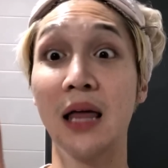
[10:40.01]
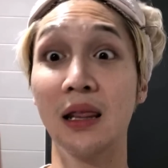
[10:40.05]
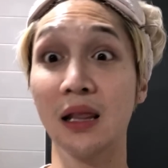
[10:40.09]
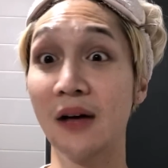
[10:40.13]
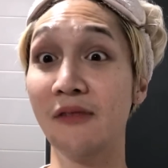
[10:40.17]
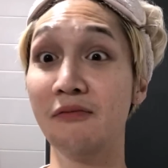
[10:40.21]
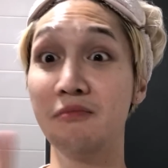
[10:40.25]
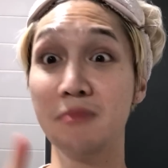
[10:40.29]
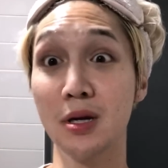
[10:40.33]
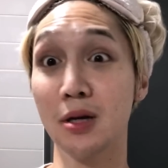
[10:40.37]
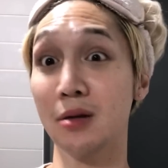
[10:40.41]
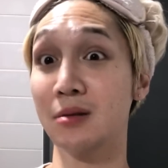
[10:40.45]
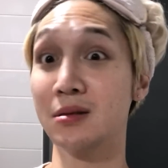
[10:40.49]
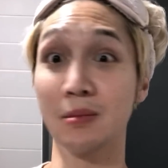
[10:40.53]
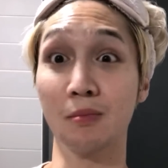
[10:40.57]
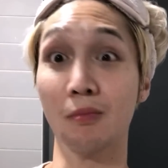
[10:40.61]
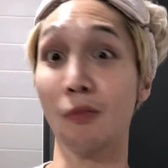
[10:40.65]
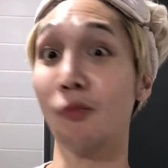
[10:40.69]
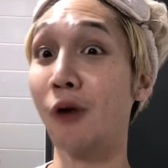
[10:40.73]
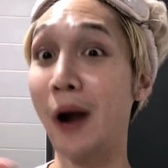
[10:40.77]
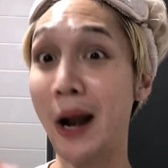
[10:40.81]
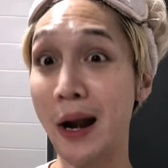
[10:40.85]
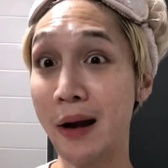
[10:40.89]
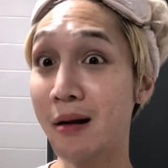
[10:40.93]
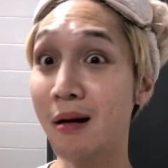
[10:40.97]
I love me
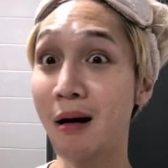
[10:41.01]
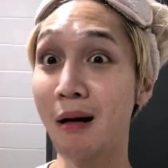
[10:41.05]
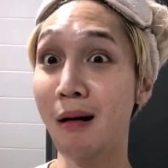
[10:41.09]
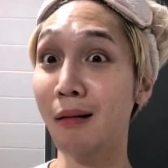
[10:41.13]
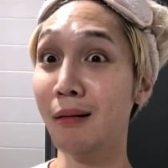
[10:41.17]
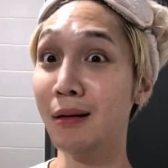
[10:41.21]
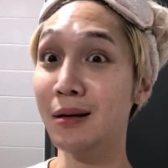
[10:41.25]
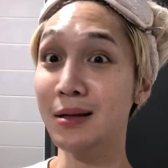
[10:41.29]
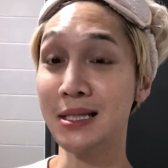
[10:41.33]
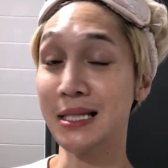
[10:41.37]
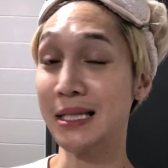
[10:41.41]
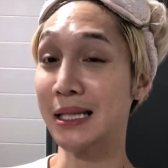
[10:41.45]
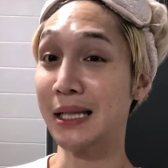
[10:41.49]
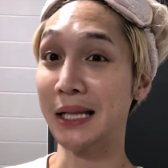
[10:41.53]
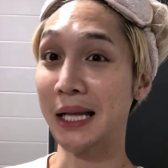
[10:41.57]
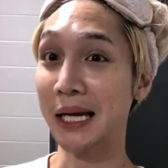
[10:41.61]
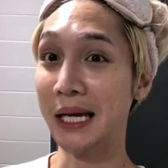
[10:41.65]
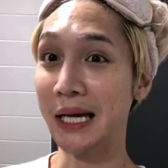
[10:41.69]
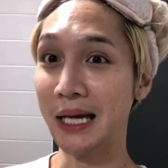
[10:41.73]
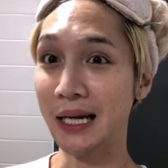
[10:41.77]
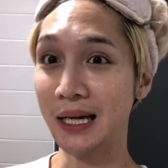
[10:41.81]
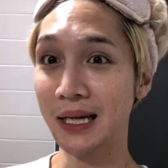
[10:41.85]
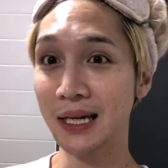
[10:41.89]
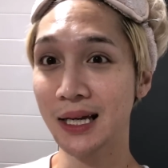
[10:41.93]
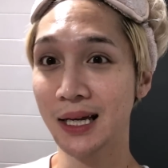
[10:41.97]
some retinols and
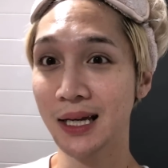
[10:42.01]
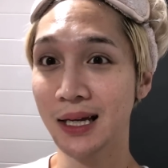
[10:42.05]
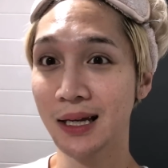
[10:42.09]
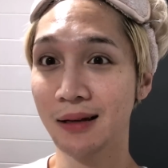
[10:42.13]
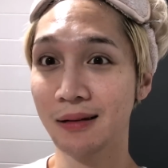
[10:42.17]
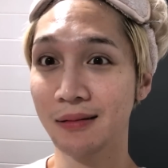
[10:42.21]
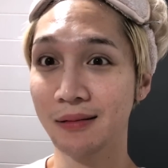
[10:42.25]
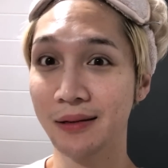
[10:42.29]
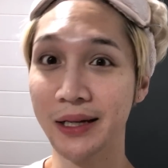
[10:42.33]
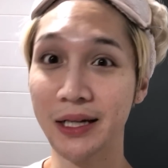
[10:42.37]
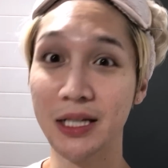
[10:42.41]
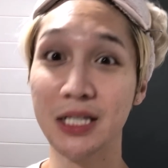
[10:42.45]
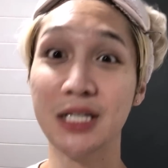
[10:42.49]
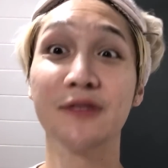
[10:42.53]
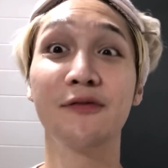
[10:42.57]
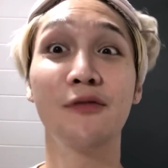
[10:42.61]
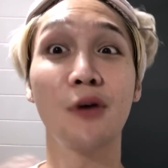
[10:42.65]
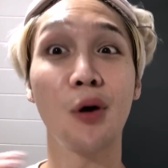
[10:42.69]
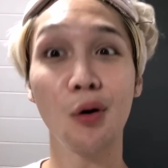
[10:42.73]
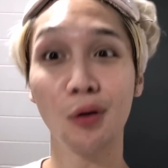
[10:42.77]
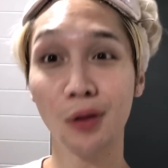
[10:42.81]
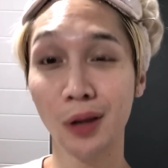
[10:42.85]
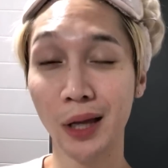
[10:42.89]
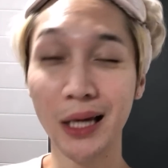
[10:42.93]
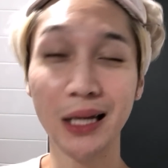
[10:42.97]
like
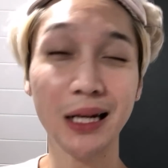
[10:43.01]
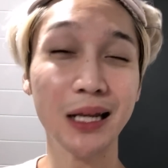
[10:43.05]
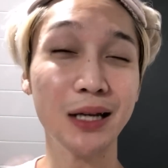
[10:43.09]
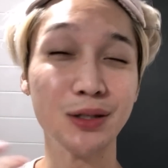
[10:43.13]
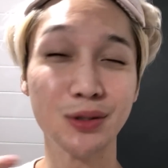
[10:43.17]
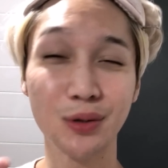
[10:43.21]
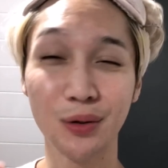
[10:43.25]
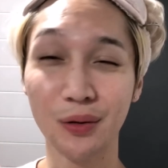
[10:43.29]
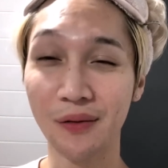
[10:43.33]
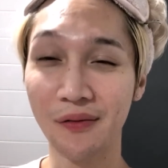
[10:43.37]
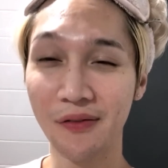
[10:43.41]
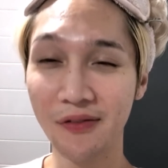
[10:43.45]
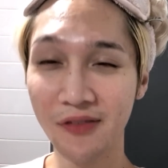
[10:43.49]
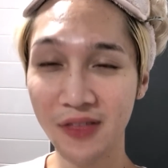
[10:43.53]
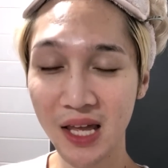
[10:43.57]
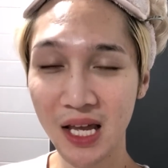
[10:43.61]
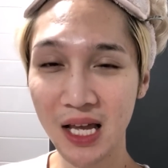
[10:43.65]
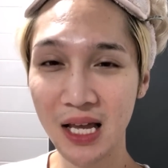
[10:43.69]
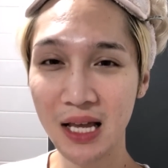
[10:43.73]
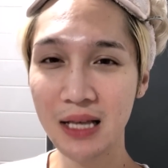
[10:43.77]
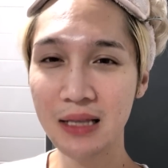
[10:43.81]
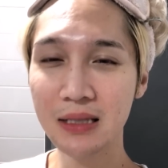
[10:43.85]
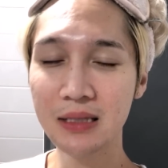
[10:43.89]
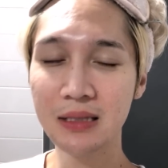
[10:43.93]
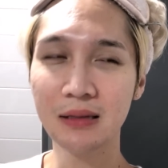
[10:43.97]
exfoliating sort of
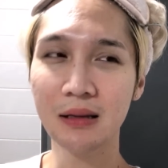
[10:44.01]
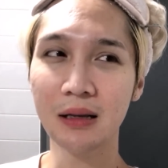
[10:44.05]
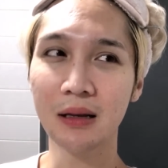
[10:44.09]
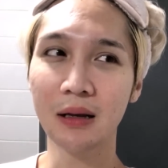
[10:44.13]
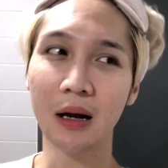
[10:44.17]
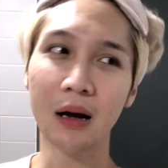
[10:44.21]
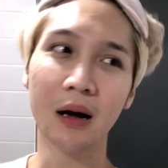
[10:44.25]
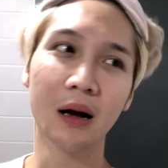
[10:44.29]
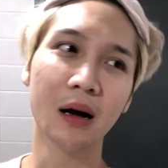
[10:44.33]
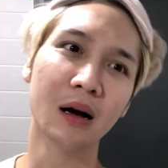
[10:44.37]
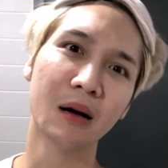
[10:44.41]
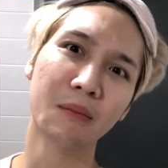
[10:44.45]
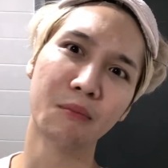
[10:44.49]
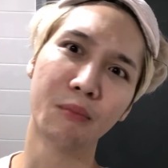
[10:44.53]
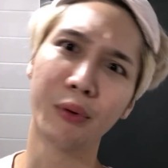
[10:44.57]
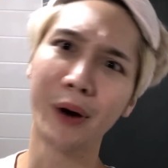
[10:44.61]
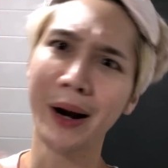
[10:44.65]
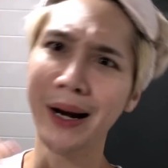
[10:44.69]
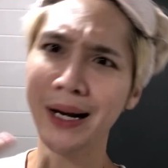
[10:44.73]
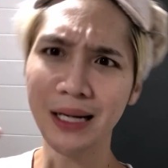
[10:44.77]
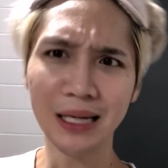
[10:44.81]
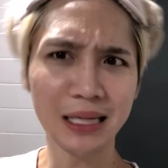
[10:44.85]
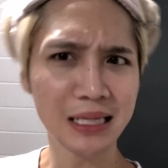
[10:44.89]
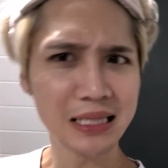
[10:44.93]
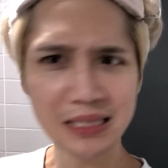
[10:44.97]
things, um,
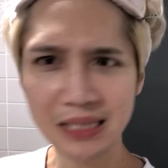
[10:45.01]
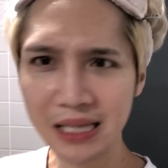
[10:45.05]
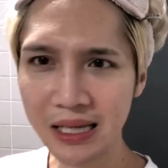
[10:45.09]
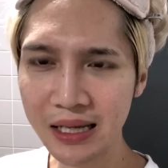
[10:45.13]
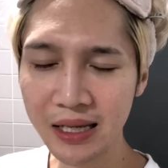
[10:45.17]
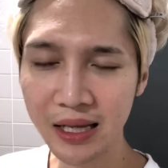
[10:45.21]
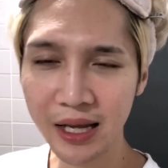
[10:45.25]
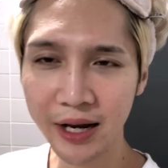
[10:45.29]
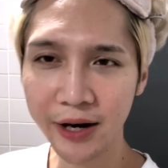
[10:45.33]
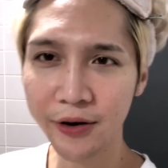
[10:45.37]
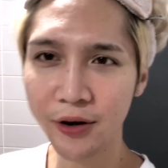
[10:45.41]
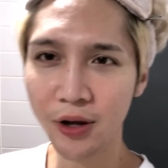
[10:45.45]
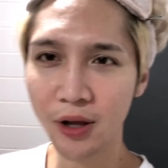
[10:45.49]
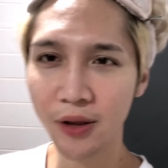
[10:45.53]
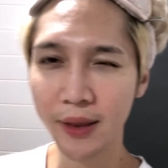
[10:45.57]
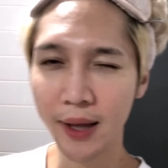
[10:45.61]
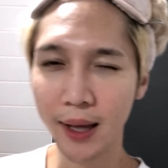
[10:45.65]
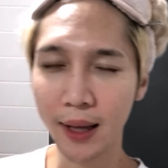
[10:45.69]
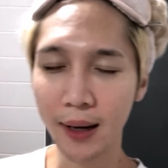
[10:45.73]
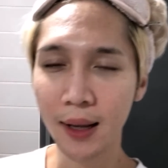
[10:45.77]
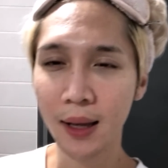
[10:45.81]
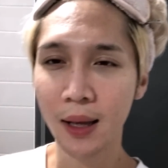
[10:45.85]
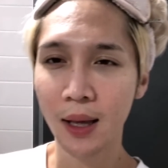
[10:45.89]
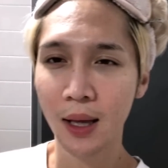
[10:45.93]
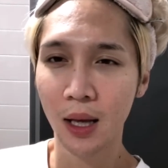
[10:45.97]
brightening skincare and all
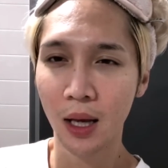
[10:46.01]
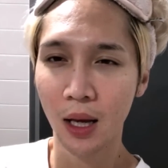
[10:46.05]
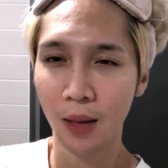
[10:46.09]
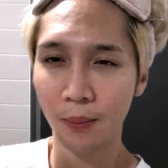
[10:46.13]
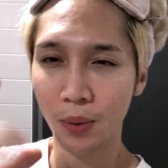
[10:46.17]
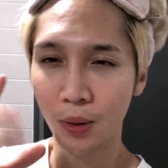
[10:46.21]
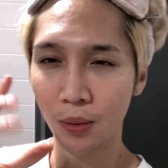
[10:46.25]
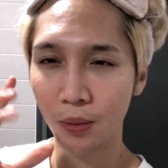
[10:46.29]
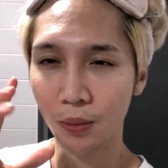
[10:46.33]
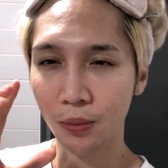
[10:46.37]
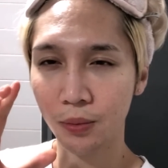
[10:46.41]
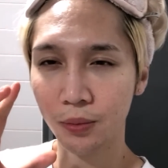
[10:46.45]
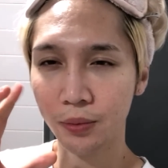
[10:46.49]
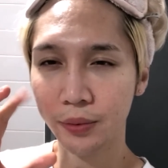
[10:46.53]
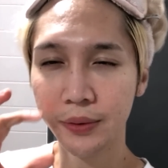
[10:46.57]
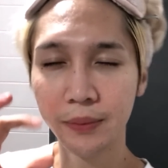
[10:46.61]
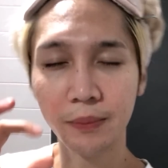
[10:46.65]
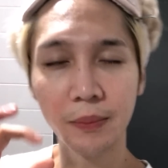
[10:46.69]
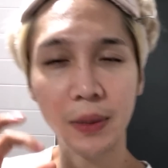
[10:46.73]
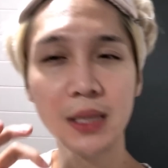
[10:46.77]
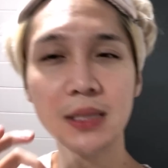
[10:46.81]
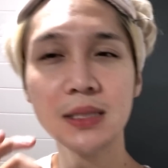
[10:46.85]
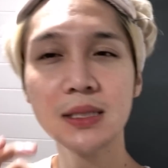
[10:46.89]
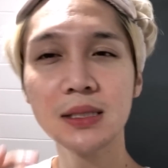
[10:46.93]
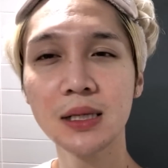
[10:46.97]
that. But
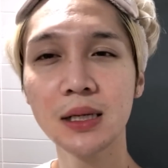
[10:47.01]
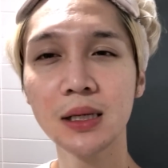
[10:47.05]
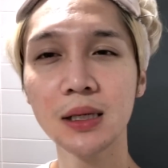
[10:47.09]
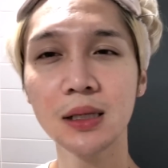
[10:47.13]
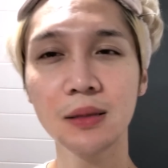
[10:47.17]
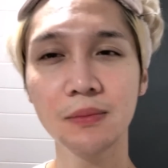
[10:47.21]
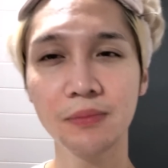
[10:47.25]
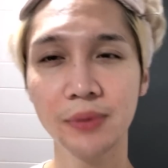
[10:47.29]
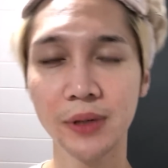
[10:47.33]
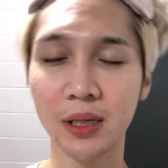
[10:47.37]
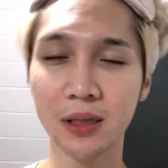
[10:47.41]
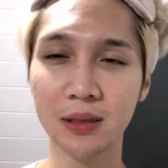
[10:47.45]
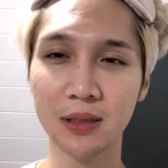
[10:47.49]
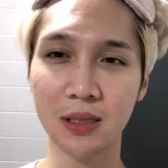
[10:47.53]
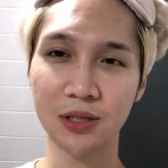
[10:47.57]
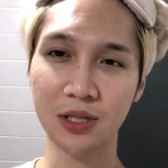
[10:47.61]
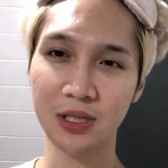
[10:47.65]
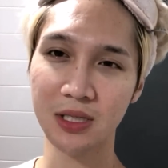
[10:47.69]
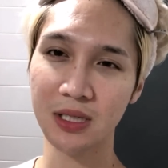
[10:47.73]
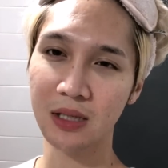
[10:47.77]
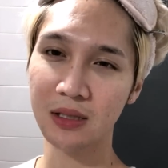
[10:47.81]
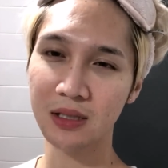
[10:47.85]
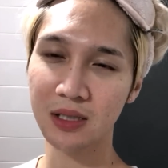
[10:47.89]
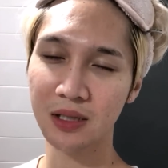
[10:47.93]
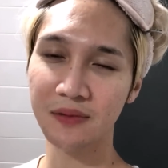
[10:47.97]
with my skin being in
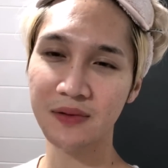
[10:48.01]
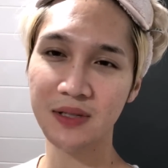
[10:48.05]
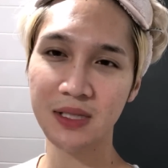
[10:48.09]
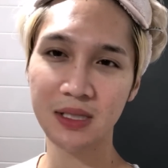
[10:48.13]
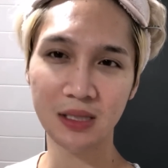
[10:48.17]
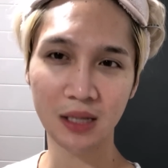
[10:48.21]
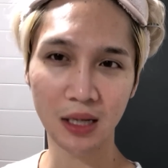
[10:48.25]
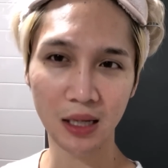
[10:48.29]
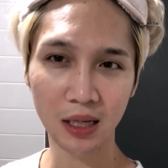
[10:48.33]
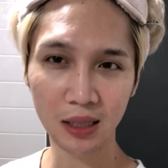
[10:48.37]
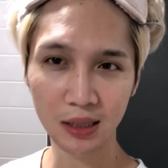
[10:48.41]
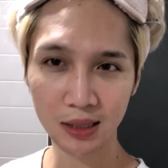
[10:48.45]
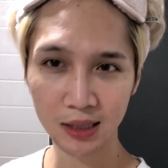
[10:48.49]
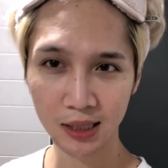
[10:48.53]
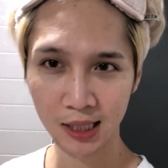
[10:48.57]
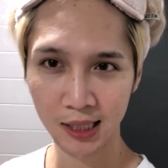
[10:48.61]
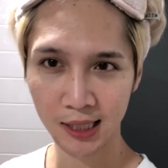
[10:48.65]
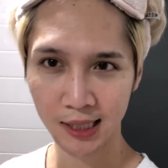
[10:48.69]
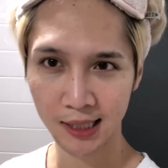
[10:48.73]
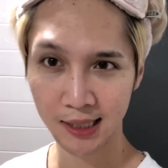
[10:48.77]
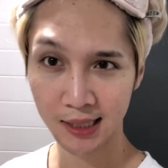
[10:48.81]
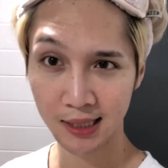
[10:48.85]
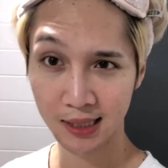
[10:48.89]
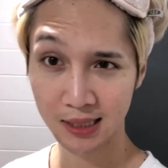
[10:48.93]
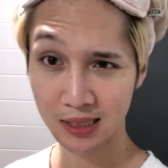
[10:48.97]
such a sensitive state,
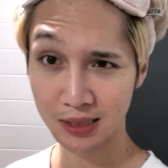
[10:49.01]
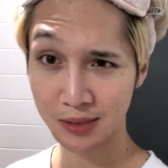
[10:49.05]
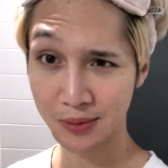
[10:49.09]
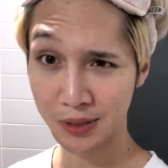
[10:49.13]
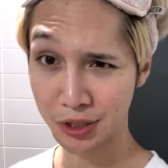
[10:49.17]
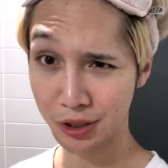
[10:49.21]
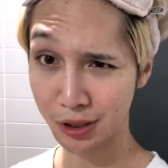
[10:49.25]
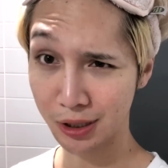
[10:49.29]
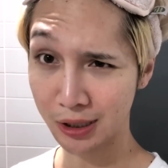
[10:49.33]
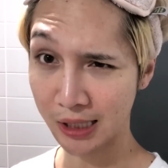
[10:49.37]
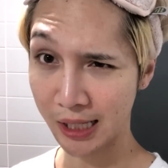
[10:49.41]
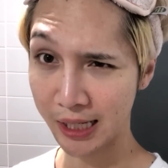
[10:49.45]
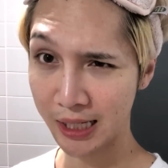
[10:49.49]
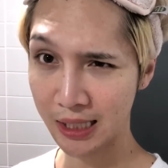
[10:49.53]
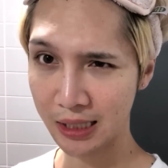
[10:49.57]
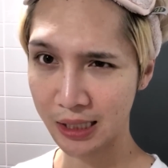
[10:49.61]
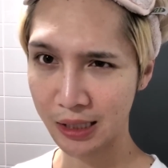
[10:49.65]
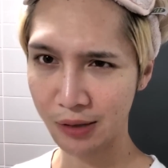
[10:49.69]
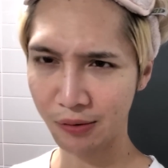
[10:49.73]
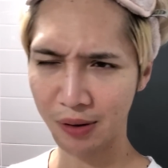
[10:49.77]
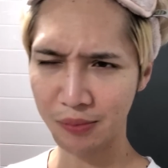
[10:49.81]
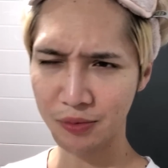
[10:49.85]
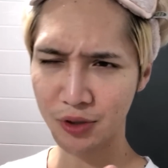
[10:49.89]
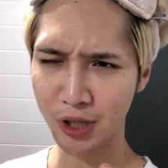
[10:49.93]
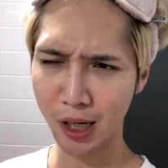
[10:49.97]
especially
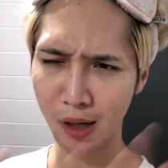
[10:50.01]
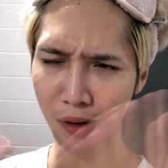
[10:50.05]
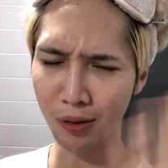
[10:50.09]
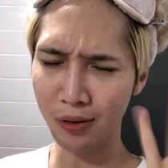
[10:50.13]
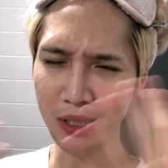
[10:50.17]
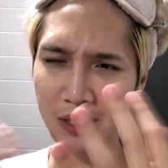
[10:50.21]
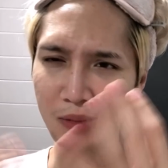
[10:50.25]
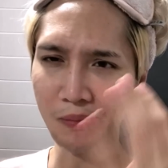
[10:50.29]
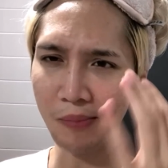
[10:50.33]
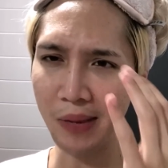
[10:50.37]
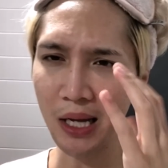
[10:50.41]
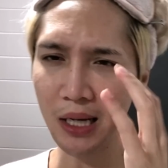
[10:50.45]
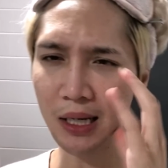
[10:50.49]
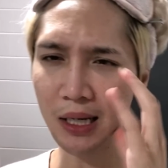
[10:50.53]
lately where I'm trying all this